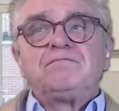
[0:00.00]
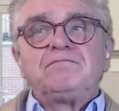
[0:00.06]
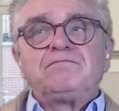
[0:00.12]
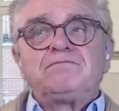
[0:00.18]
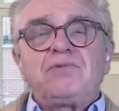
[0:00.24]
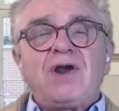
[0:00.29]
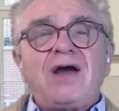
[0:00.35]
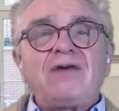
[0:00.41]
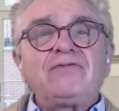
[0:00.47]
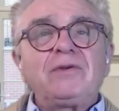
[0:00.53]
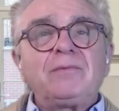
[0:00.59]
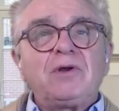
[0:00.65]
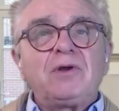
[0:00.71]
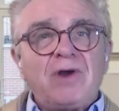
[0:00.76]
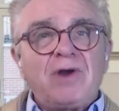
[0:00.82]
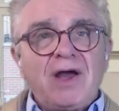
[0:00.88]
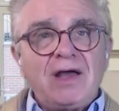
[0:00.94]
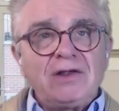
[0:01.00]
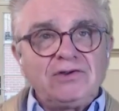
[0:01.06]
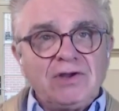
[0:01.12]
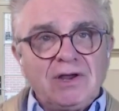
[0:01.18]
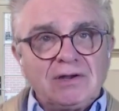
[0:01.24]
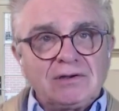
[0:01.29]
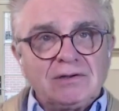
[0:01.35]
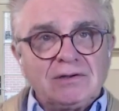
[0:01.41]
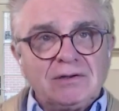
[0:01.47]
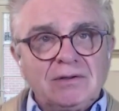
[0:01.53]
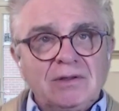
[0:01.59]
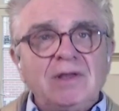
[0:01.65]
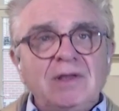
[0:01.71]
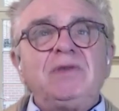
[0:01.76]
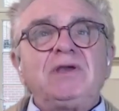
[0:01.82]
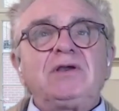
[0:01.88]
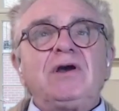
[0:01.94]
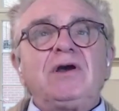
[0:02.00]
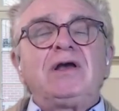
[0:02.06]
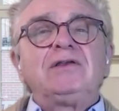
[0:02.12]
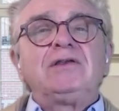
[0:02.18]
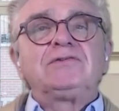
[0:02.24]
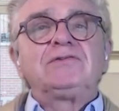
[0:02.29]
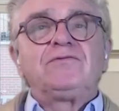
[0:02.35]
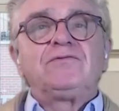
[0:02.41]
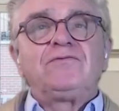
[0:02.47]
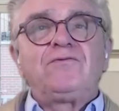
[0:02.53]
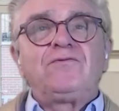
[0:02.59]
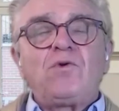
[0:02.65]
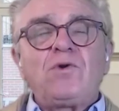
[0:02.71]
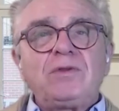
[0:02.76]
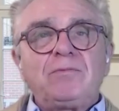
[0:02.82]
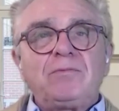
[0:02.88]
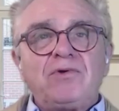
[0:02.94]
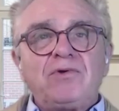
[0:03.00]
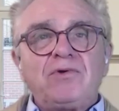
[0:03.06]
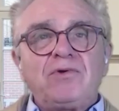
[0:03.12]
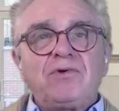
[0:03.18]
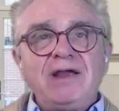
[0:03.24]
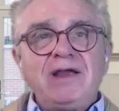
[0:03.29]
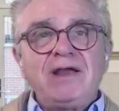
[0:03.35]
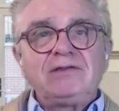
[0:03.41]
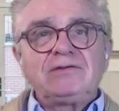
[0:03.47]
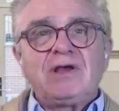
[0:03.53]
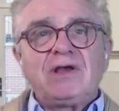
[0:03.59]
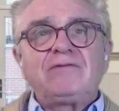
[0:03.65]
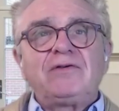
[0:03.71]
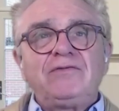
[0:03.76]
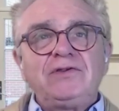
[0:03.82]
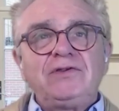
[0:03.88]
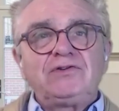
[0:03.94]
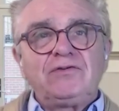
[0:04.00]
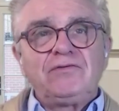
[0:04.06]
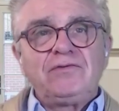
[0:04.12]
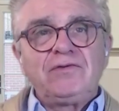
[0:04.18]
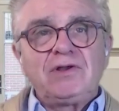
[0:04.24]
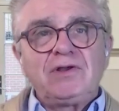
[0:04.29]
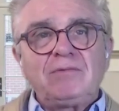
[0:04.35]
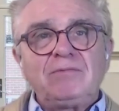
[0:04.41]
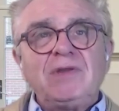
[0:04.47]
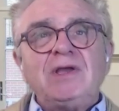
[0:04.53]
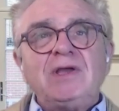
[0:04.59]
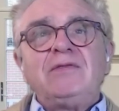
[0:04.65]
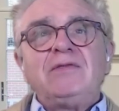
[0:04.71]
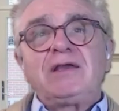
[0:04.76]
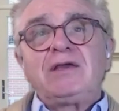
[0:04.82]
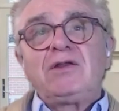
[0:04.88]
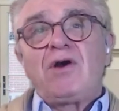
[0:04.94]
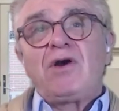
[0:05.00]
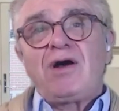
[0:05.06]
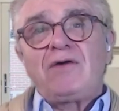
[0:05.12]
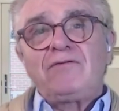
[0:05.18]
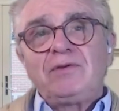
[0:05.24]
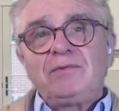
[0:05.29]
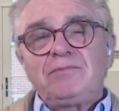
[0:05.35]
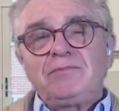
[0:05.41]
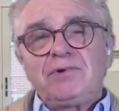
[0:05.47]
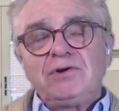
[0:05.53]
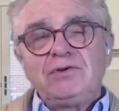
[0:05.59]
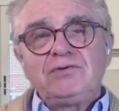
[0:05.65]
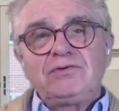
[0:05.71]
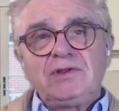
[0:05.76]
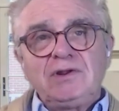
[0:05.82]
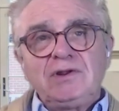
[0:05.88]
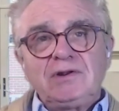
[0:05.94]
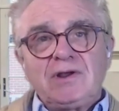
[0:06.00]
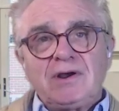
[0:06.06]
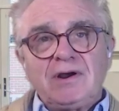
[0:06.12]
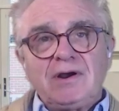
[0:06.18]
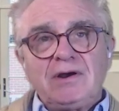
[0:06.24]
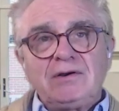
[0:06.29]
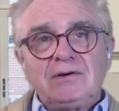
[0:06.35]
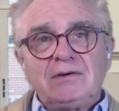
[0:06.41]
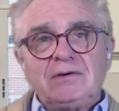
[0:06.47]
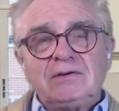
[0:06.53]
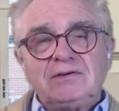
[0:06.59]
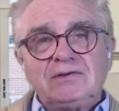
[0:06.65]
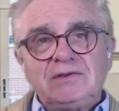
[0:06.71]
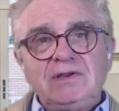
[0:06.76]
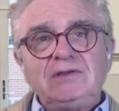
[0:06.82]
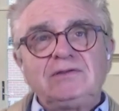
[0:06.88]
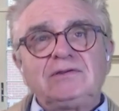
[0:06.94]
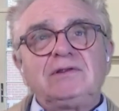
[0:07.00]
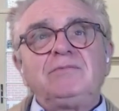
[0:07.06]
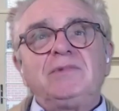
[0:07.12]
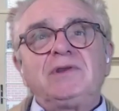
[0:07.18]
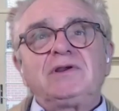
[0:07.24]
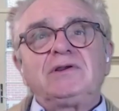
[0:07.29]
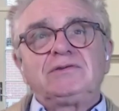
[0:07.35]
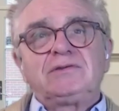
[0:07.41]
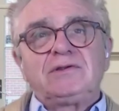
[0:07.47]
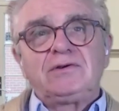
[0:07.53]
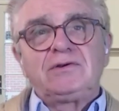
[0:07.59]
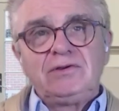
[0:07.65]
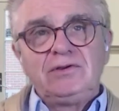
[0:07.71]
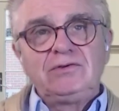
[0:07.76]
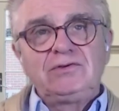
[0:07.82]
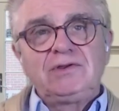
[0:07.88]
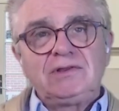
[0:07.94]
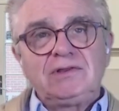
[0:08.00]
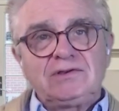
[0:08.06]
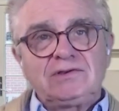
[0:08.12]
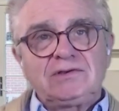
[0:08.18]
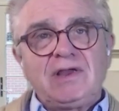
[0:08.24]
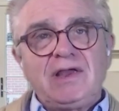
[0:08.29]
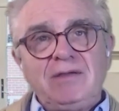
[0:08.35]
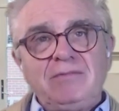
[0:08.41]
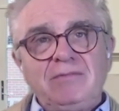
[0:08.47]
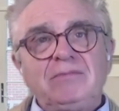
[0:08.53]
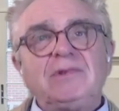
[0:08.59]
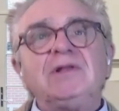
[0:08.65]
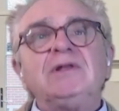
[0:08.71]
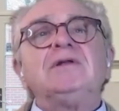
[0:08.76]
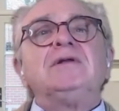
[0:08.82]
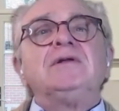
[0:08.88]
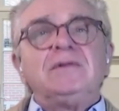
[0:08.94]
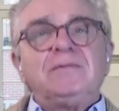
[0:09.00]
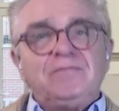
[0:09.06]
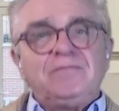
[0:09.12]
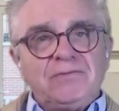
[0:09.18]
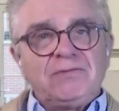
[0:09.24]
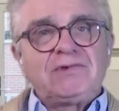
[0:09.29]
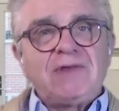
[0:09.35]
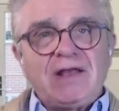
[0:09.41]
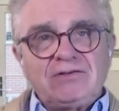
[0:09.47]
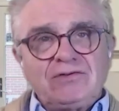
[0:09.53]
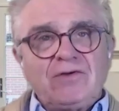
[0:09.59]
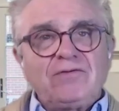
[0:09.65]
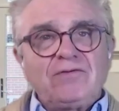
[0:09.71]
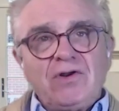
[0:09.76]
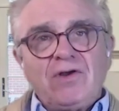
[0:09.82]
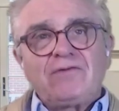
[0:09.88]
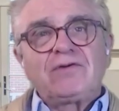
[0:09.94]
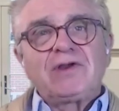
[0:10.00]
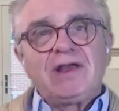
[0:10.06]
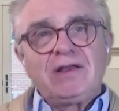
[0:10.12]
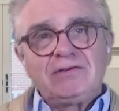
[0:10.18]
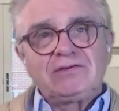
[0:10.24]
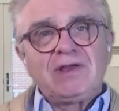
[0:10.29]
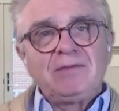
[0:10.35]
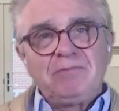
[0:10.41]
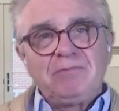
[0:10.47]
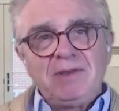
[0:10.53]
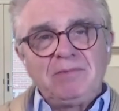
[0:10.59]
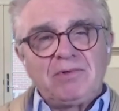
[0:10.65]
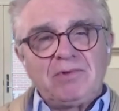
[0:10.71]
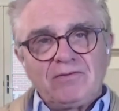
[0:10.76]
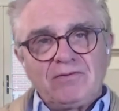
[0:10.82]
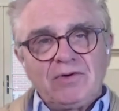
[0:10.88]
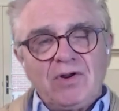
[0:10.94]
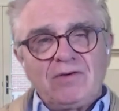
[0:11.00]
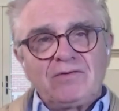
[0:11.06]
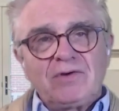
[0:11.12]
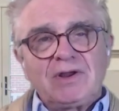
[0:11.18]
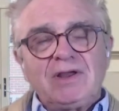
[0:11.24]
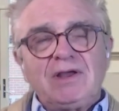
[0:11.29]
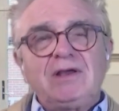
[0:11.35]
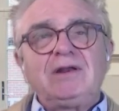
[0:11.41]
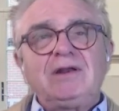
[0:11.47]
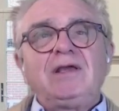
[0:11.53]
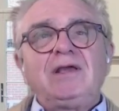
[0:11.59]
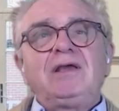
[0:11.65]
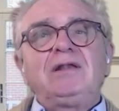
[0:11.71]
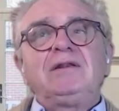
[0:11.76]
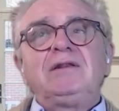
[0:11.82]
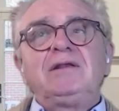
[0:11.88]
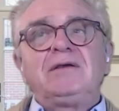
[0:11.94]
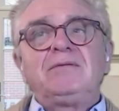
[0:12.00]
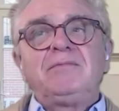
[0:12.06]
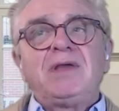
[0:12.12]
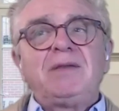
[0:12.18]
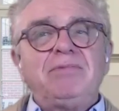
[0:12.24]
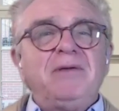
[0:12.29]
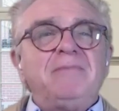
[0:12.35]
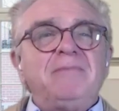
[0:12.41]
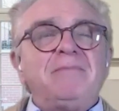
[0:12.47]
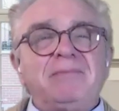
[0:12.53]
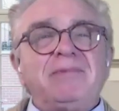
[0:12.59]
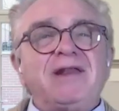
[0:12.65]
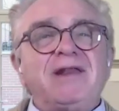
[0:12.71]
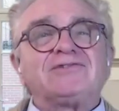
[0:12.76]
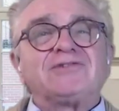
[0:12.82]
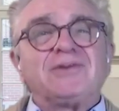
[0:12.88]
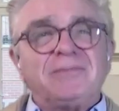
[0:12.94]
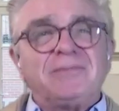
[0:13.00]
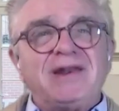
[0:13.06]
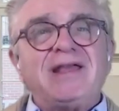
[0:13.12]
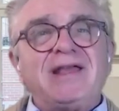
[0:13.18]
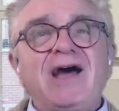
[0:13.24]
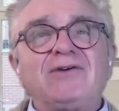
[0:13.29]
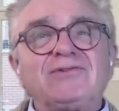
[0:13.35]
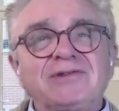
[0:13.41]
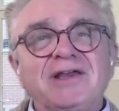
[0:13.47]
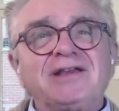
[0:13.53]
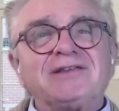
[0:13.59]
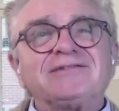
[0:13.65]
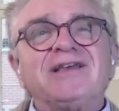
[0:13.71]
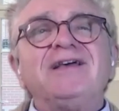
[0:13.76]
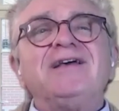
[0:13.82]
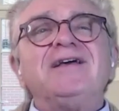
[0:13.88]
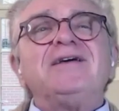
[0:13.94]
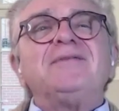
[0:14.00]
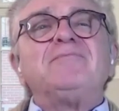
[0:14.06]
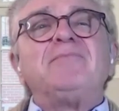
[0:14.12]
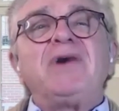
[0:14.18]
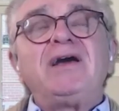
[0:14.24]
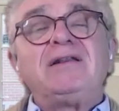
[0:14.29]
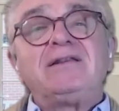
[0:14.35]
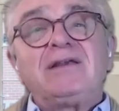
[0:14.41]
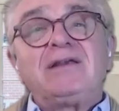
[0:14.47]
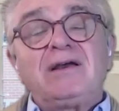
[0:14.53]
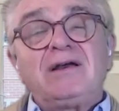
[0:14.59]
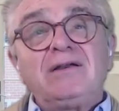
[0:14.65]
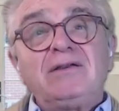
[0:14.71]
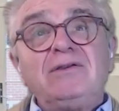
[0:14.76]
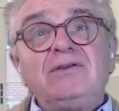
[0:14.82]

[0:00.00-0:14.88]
profitable project, because for the price of a feature film, they can often produce the entire season because they're using the same sets over and over again, same people over and over again, and maybe not so many outtakes, but that